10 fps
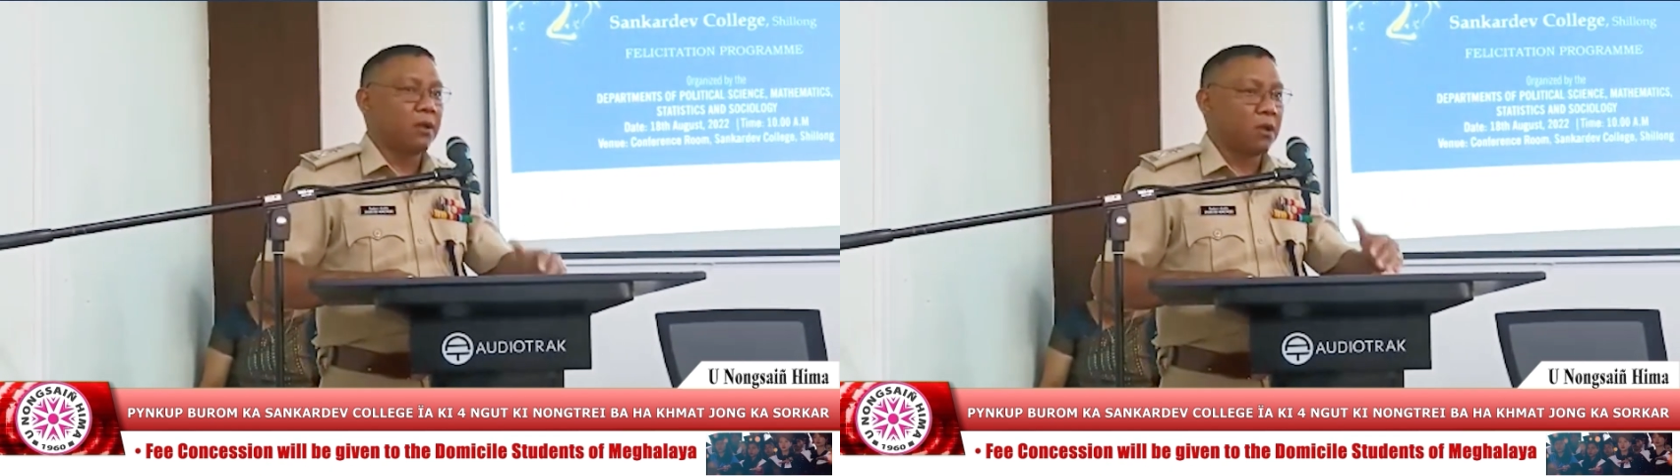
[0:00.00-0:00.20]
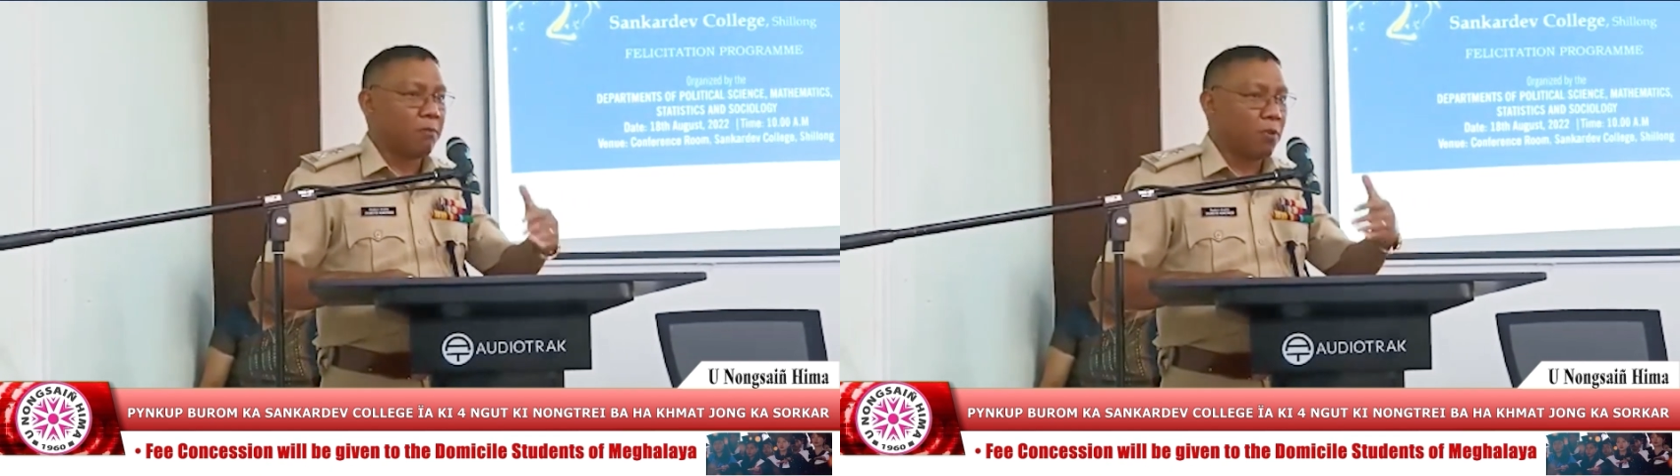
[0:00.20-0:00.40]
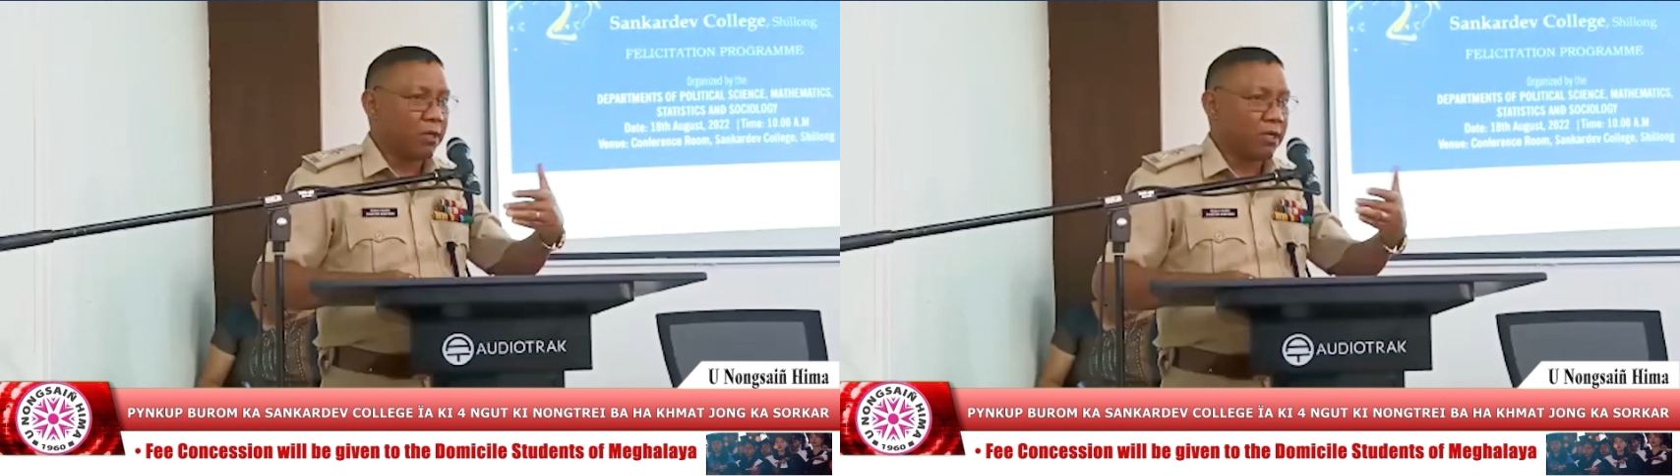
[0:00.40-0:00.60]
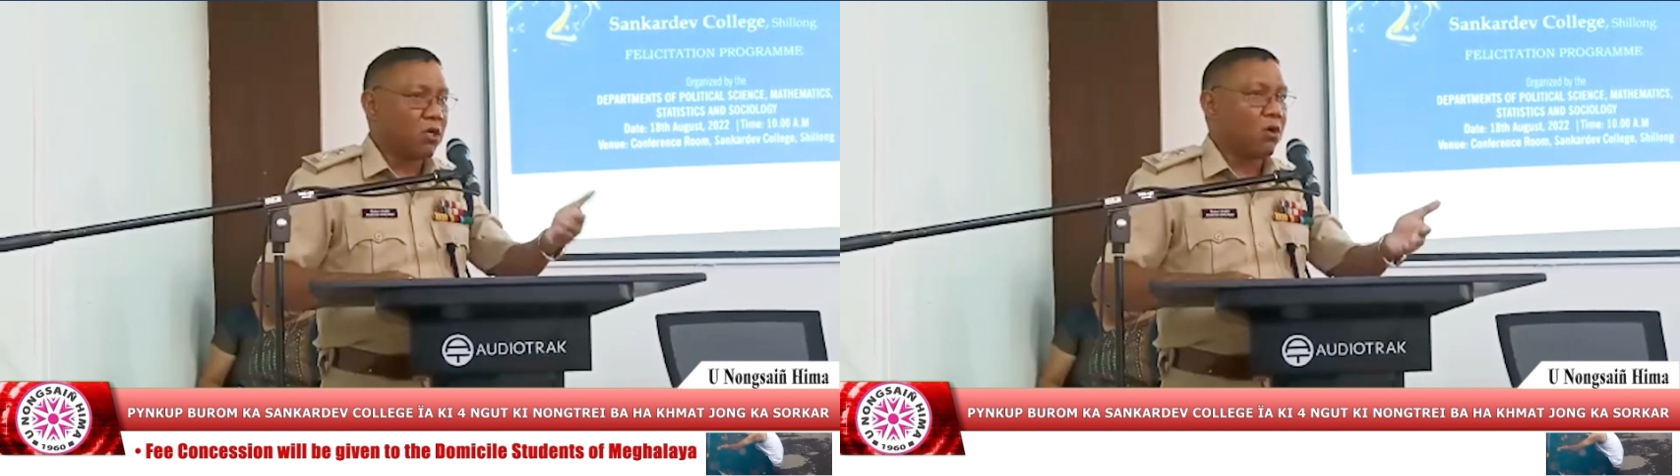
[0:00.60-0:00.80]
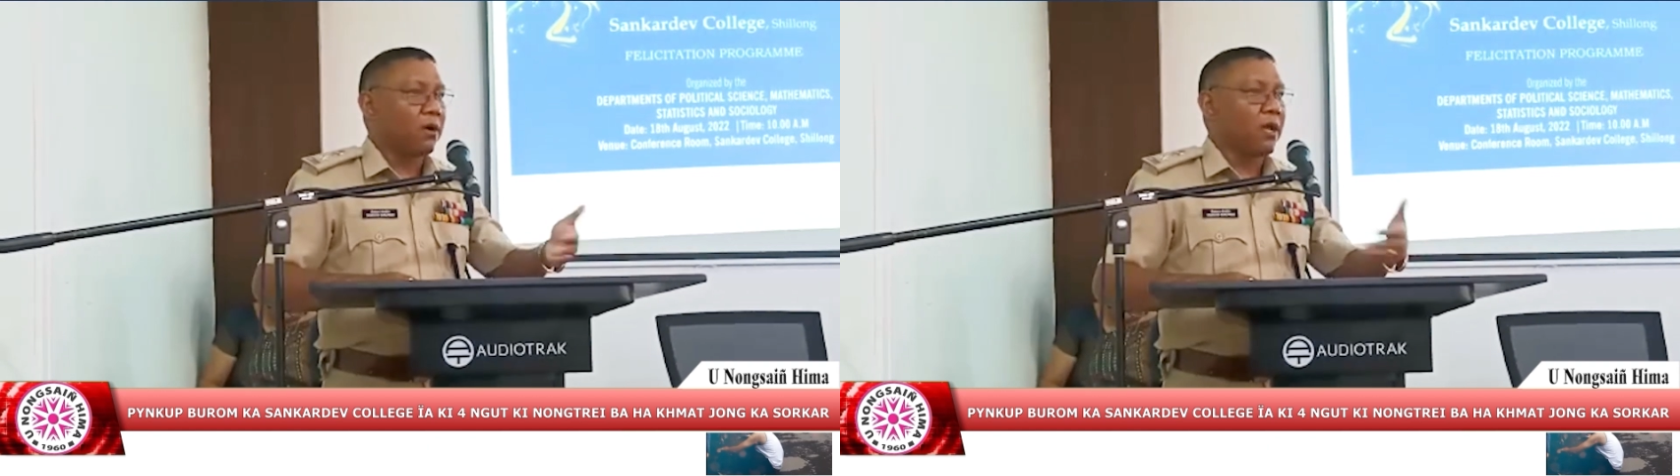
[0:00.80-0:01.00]
compounded
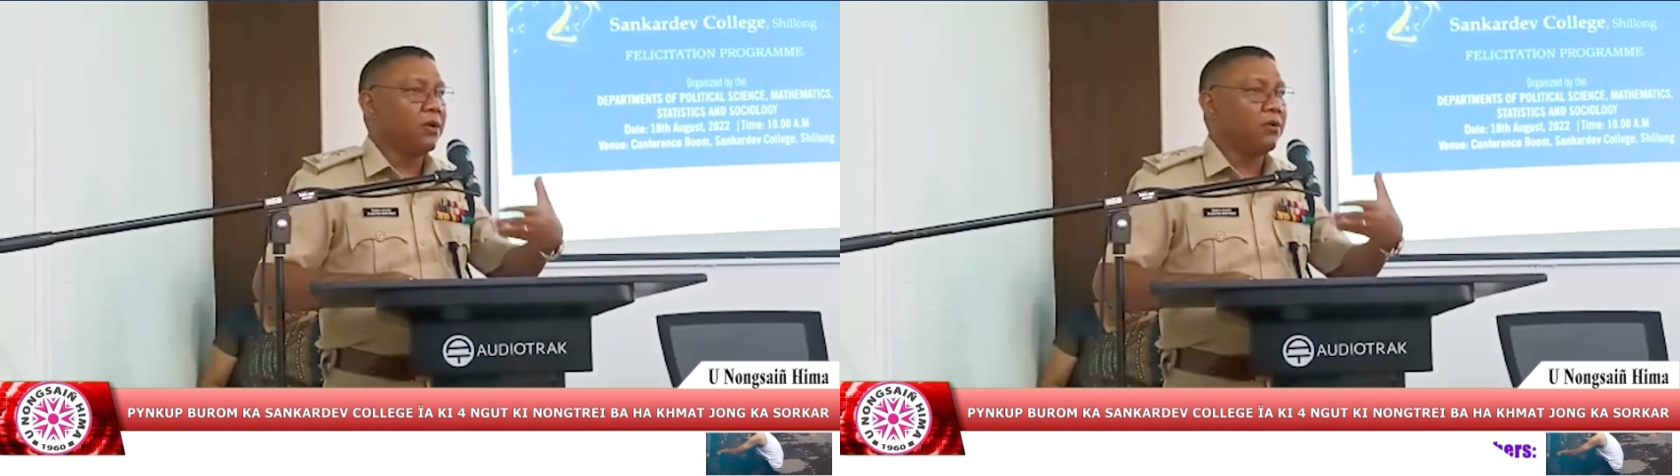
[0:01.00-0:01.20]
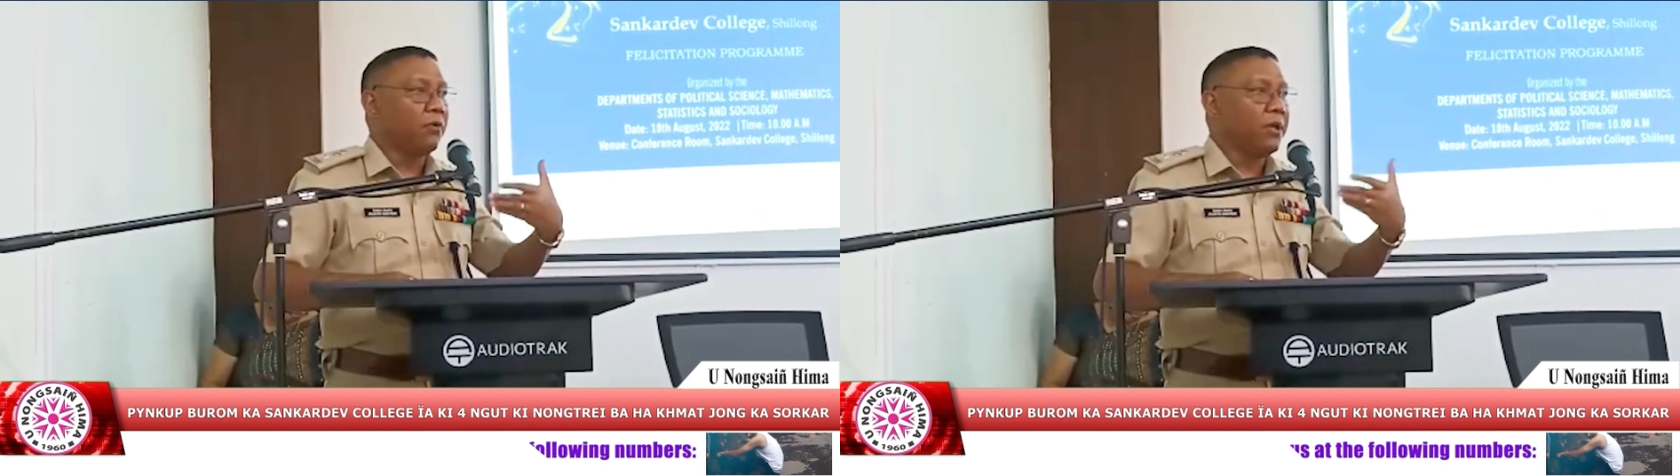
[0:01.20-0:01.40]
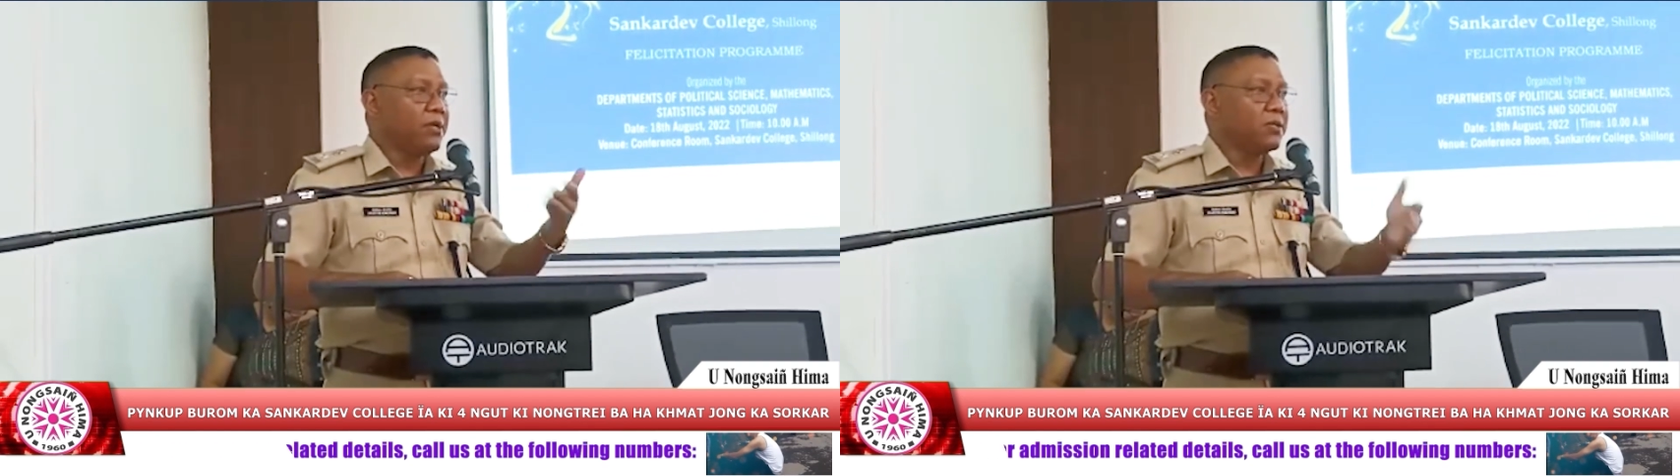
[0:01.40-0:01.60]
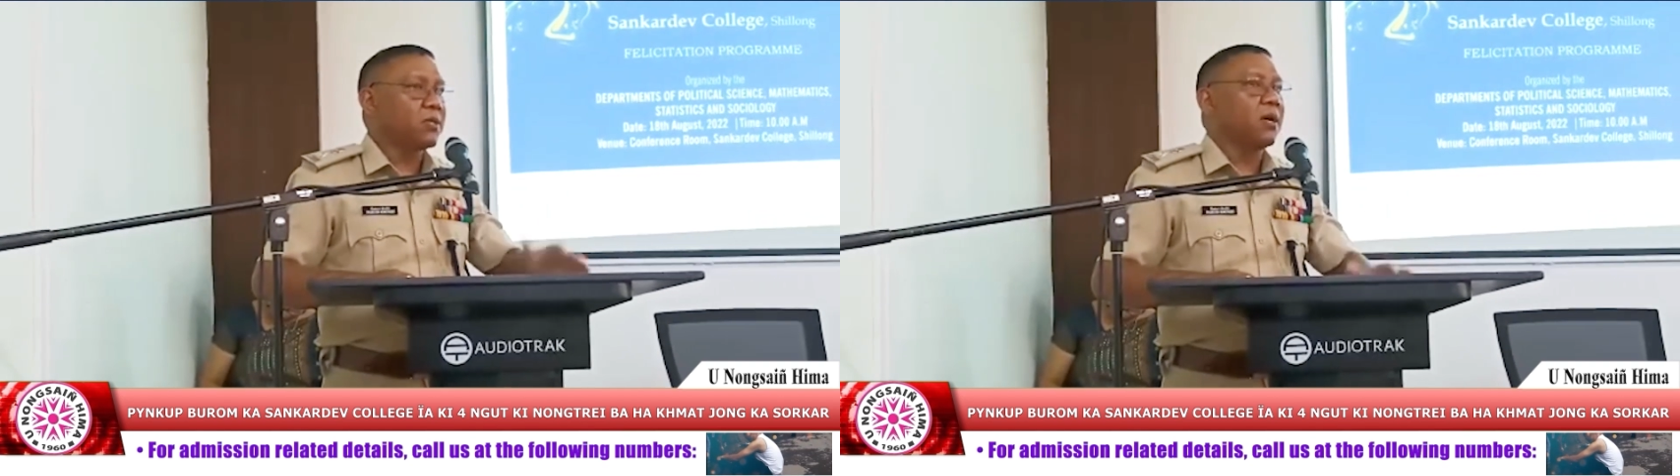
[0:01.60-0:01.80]
or increased